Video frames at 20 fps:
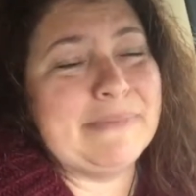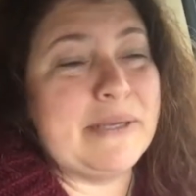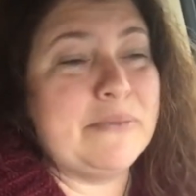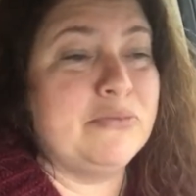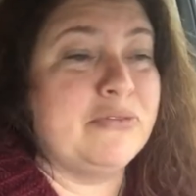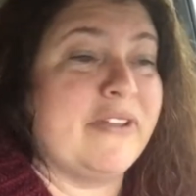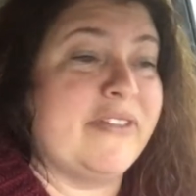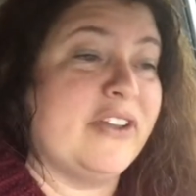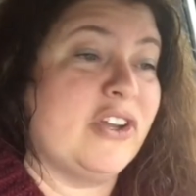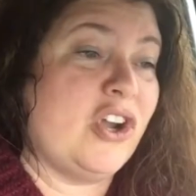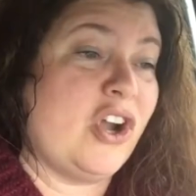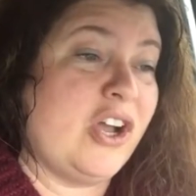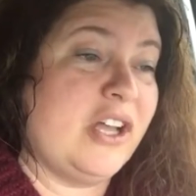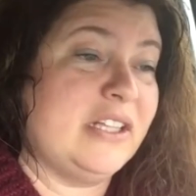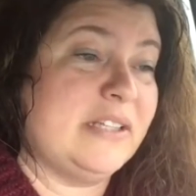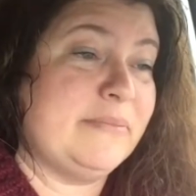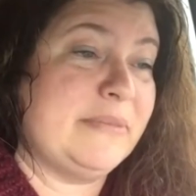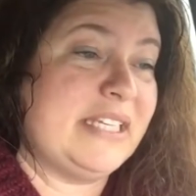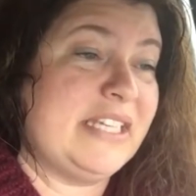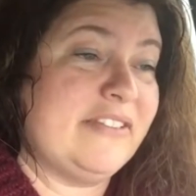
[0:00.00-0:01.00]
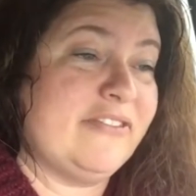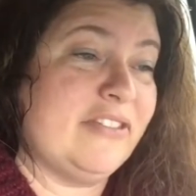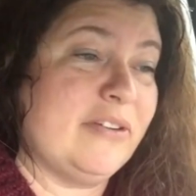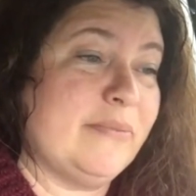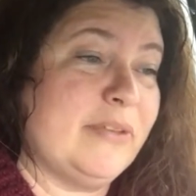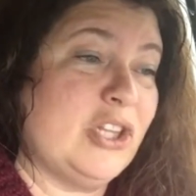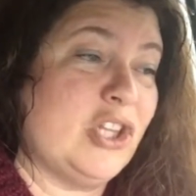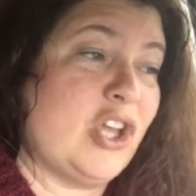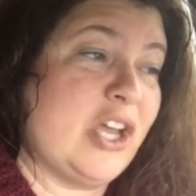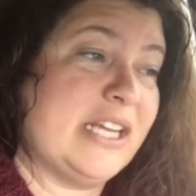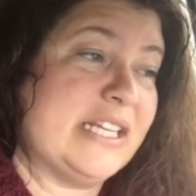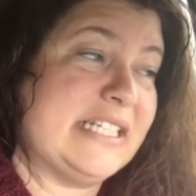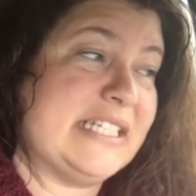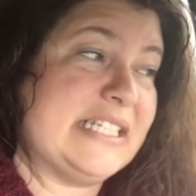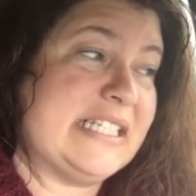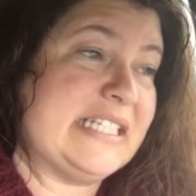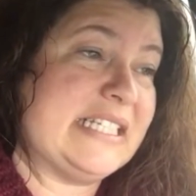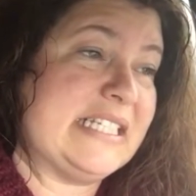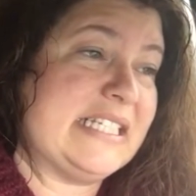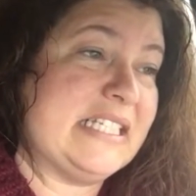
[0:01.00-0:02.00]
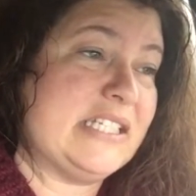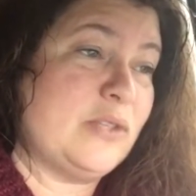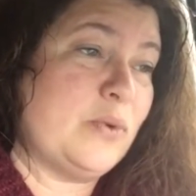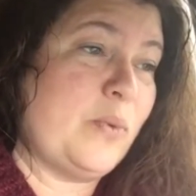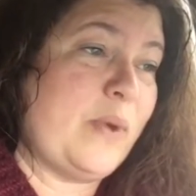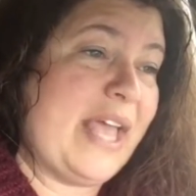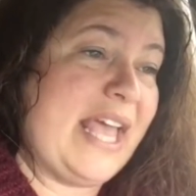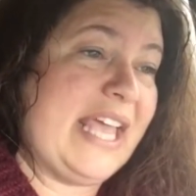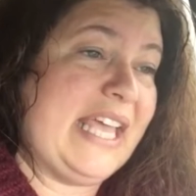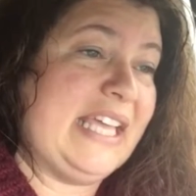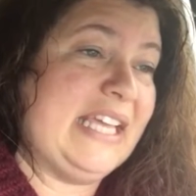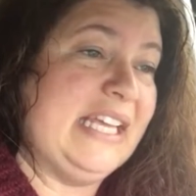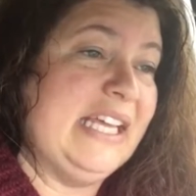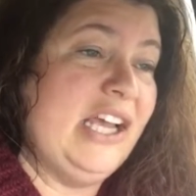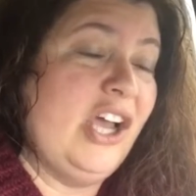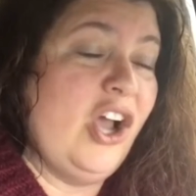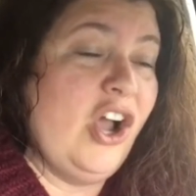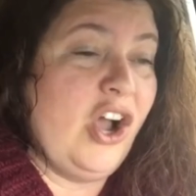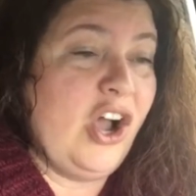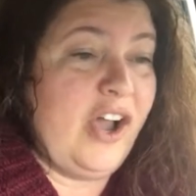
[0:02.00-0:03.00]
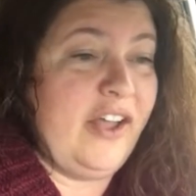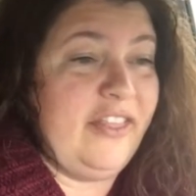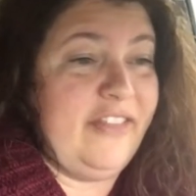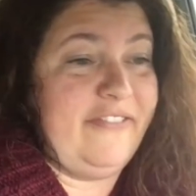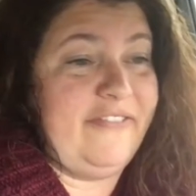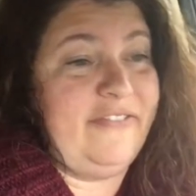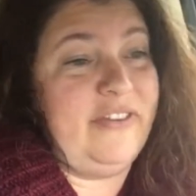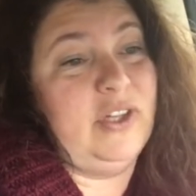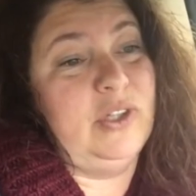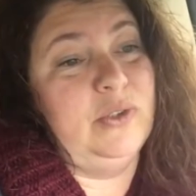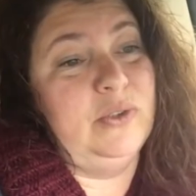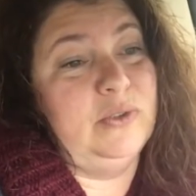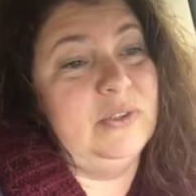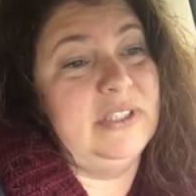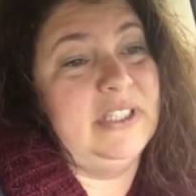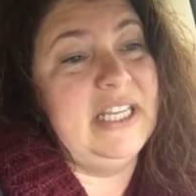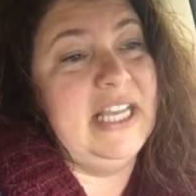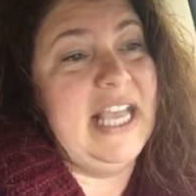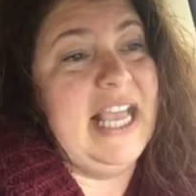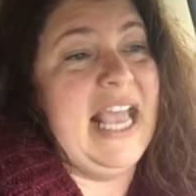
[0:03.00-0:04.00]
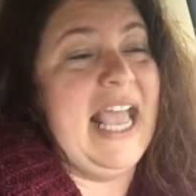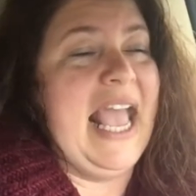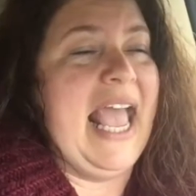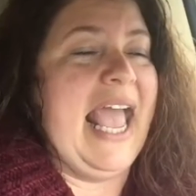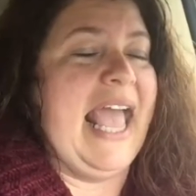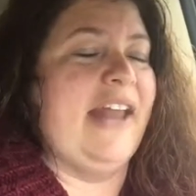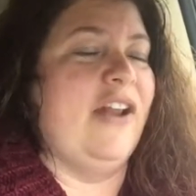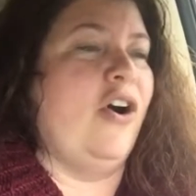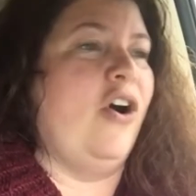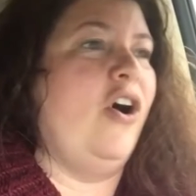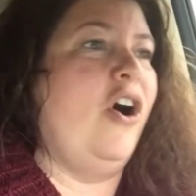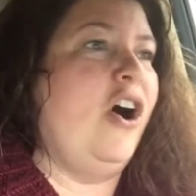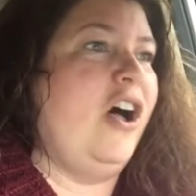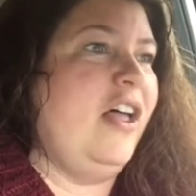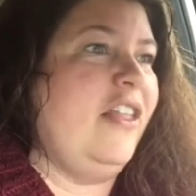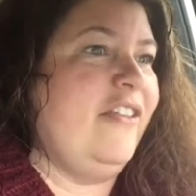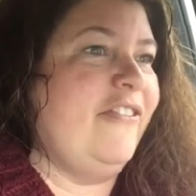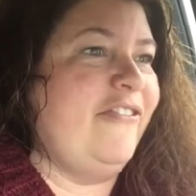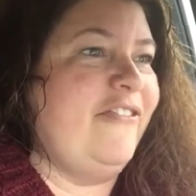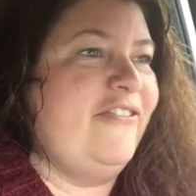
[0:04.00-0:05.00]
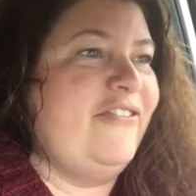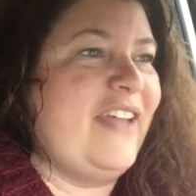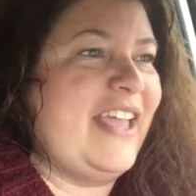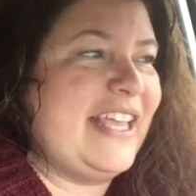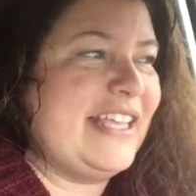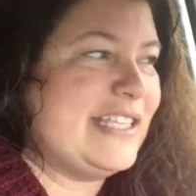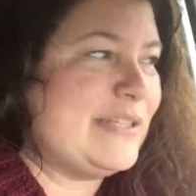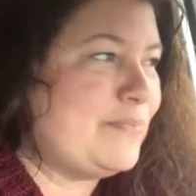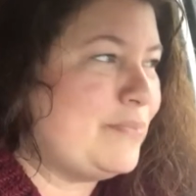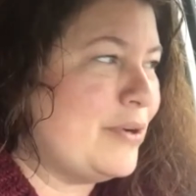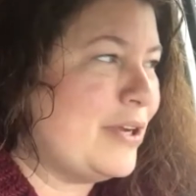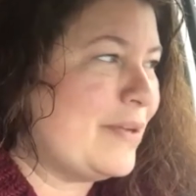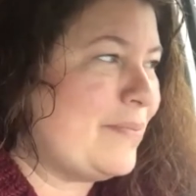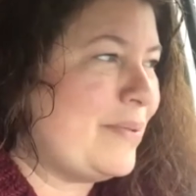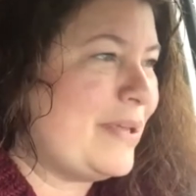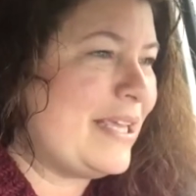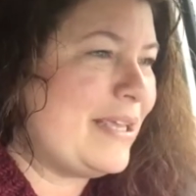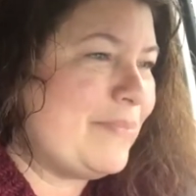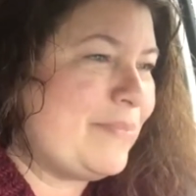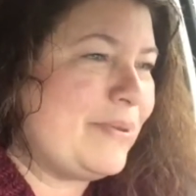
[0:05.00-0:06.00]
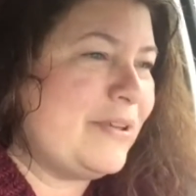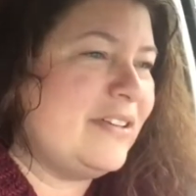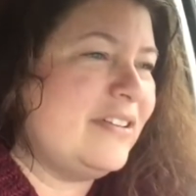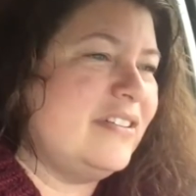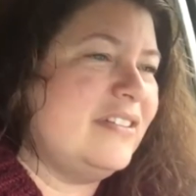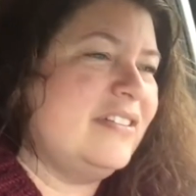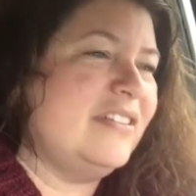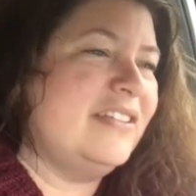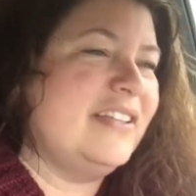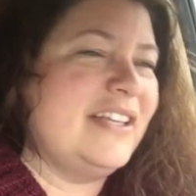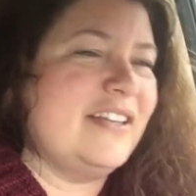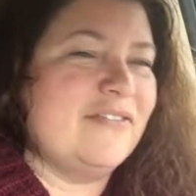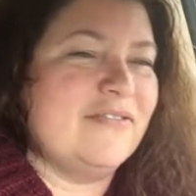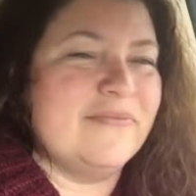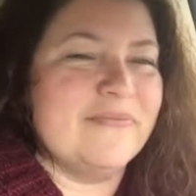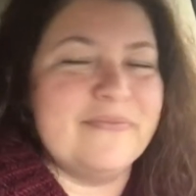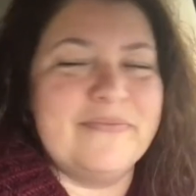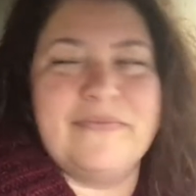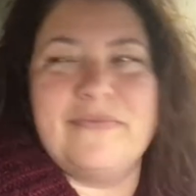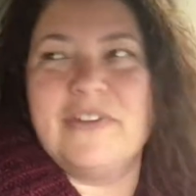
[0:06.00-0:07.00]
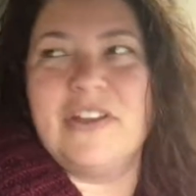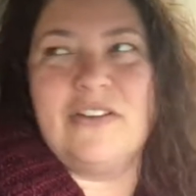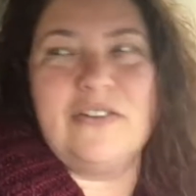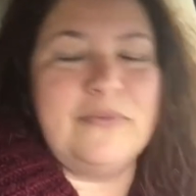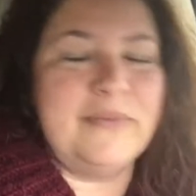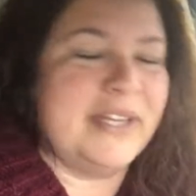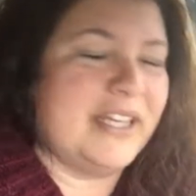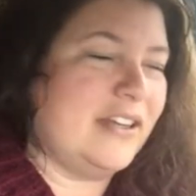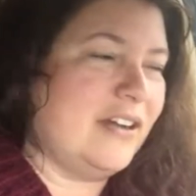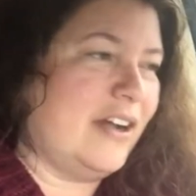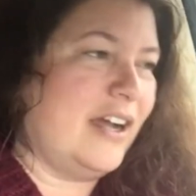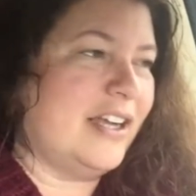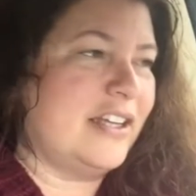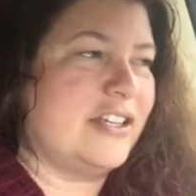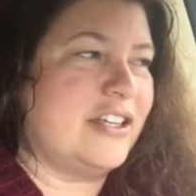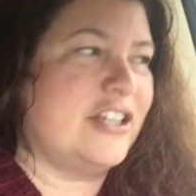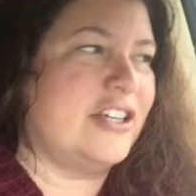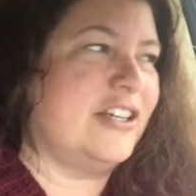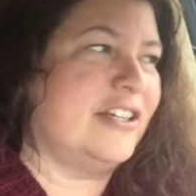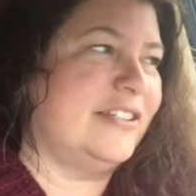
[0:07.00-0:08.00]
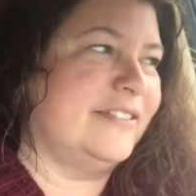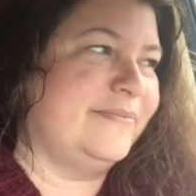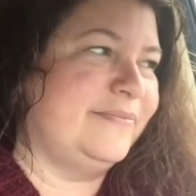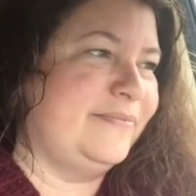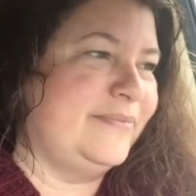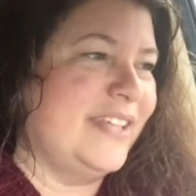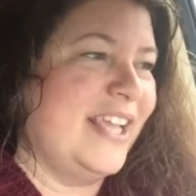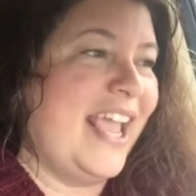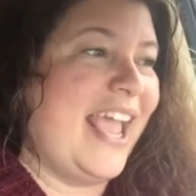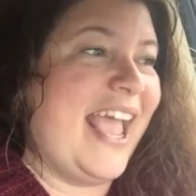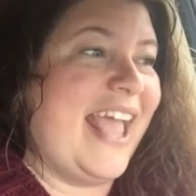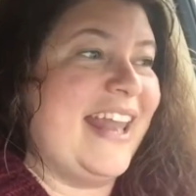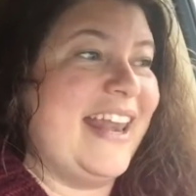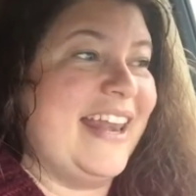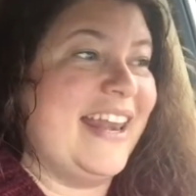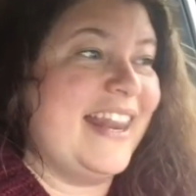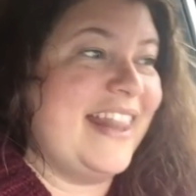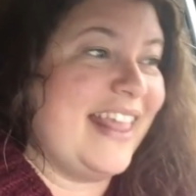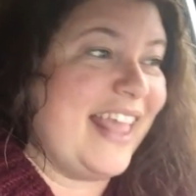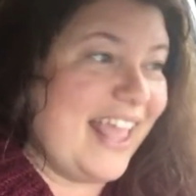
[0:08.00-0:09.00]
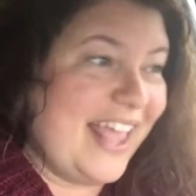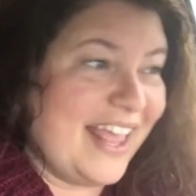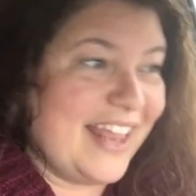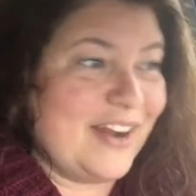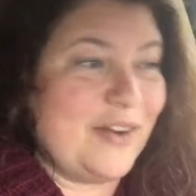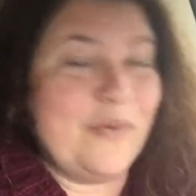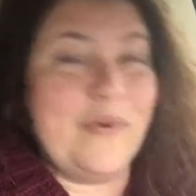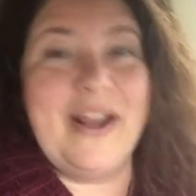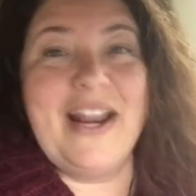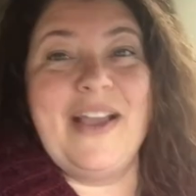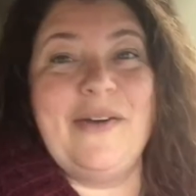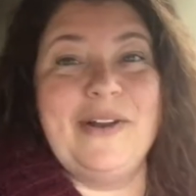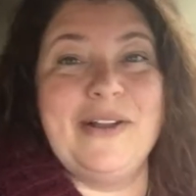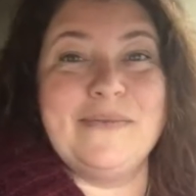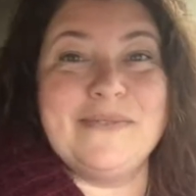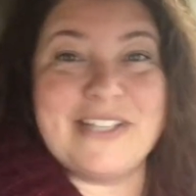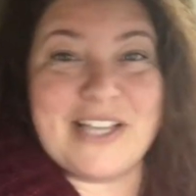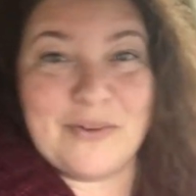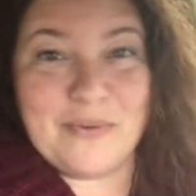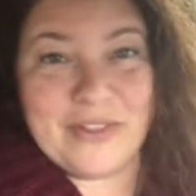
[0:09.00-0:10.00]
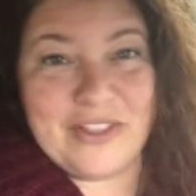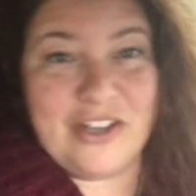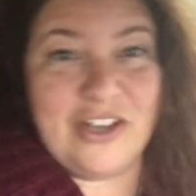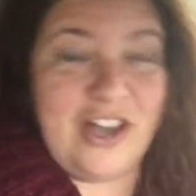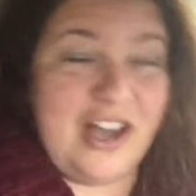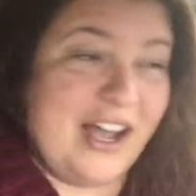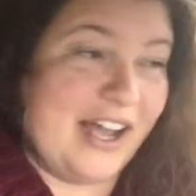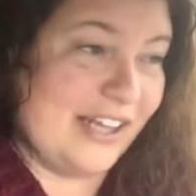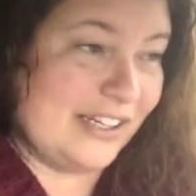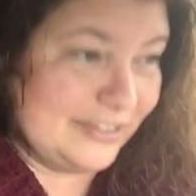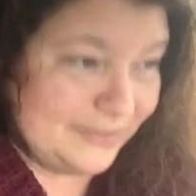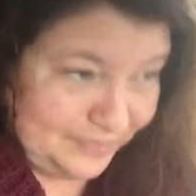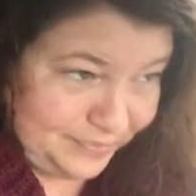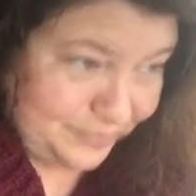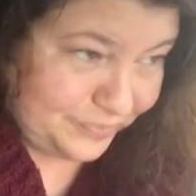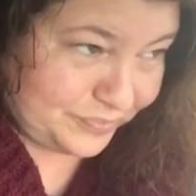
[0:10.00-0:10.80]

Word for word: my brother called me from a long distance away on the phone and all the Facebook people and oh my gosh. And then when, when I'm done with God,